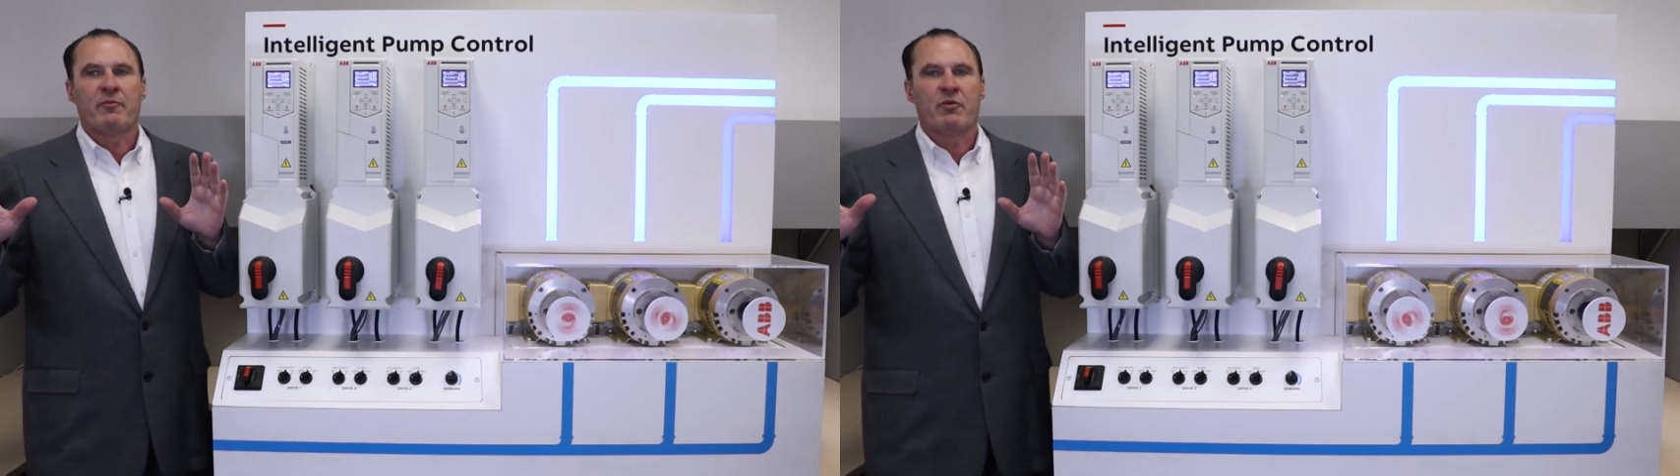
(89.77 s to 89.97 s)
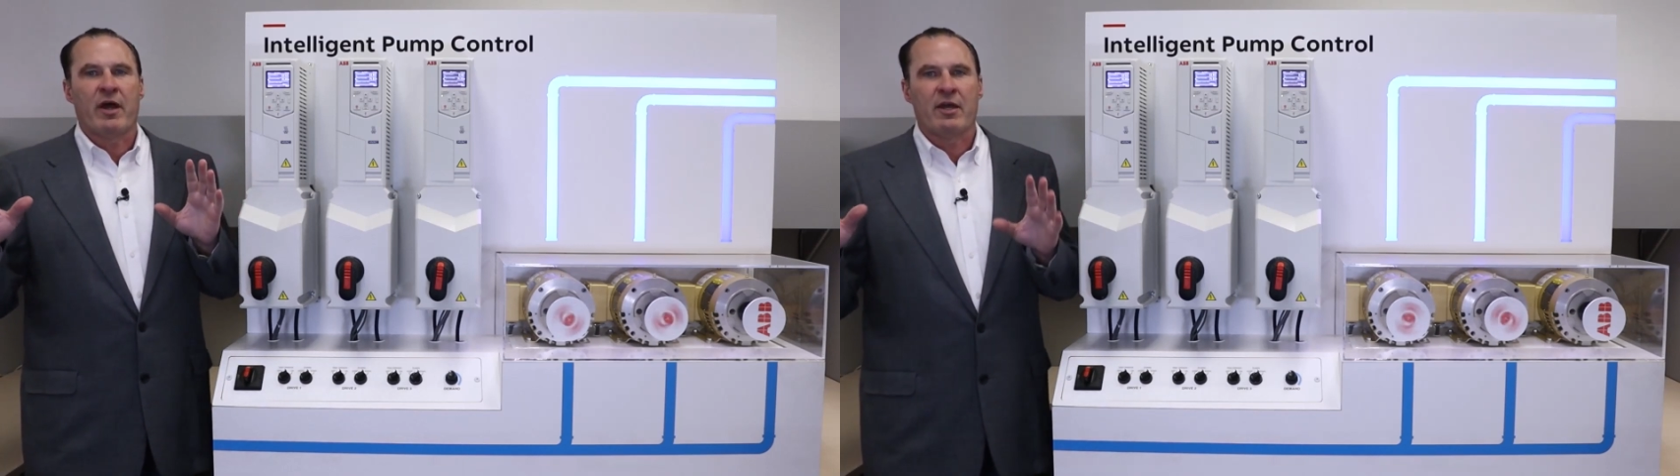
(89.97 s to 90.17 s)

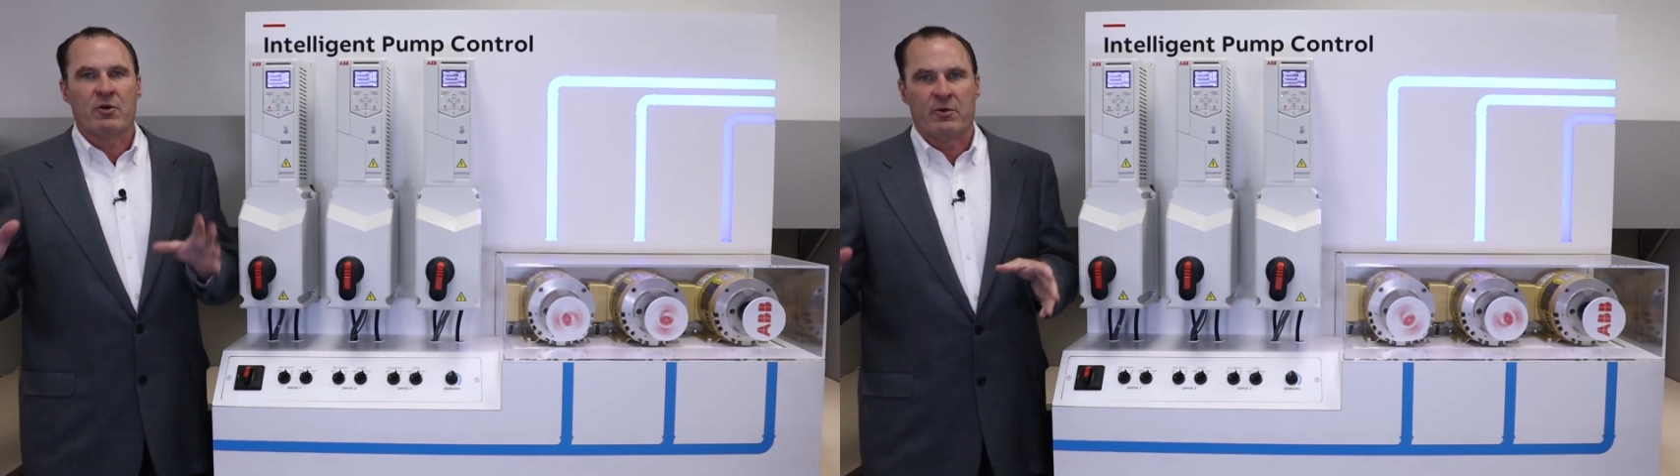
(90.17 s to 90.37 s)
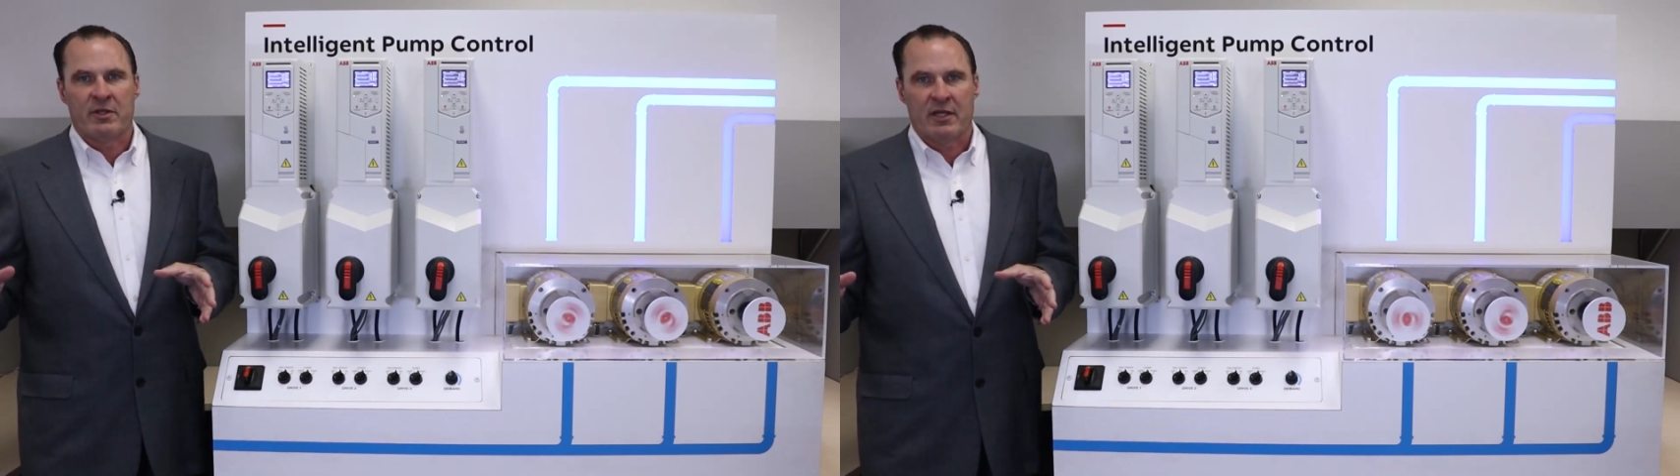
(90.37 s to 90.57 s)

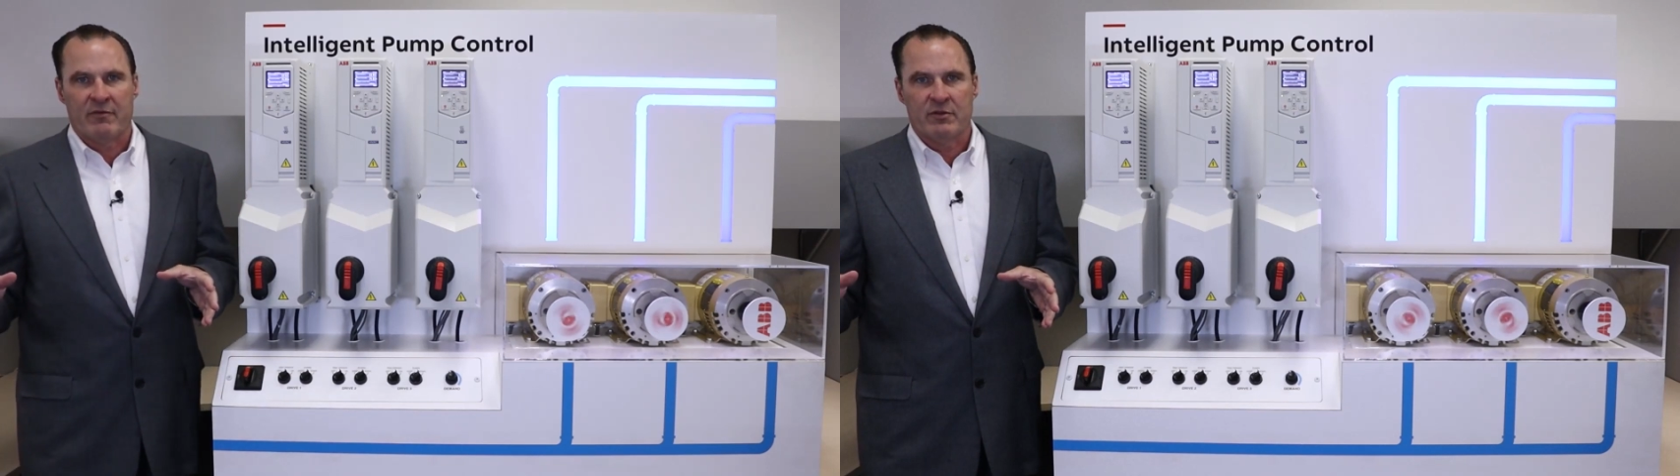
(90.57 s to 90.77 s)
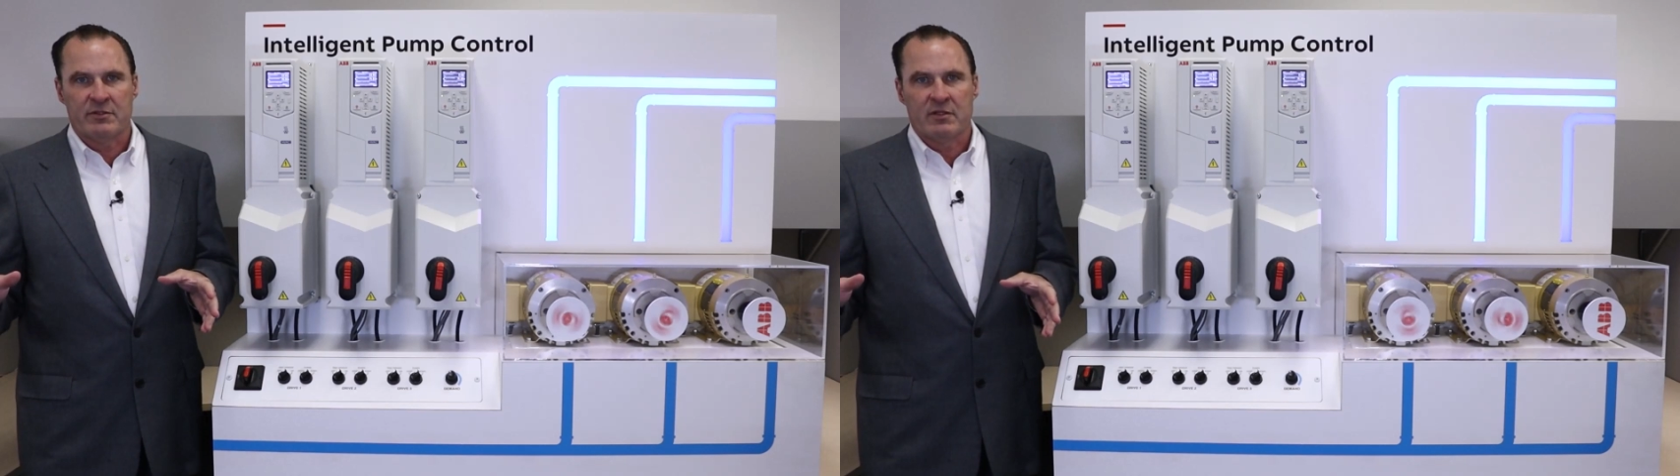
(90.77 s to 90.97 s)
priority
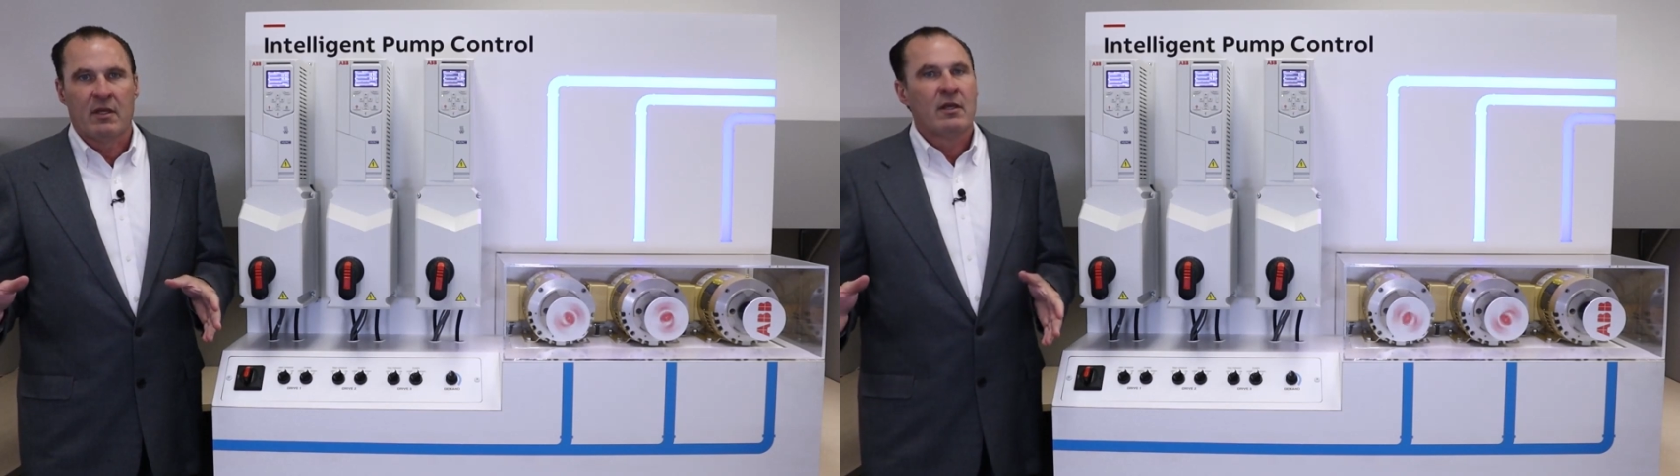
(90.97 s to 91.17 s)
levels.